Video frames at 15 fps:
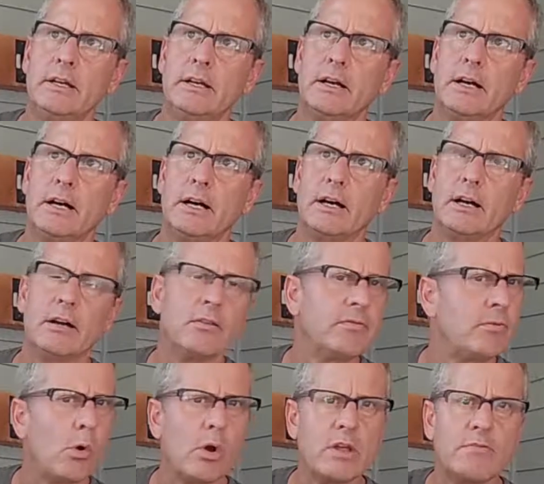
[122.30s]

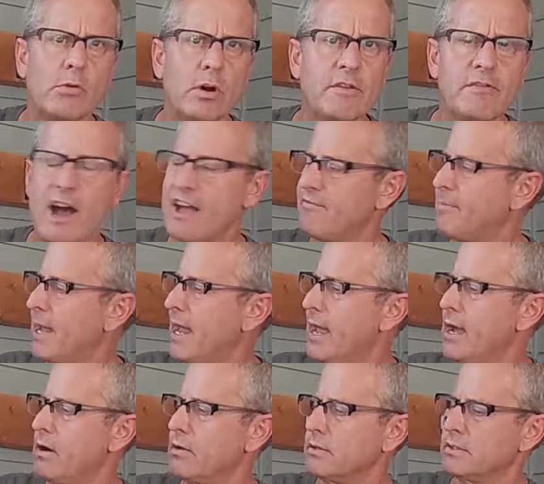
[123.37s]
40-45
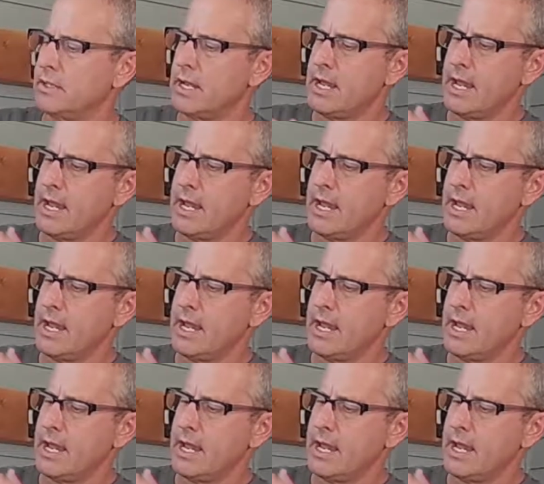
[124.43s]
pounds.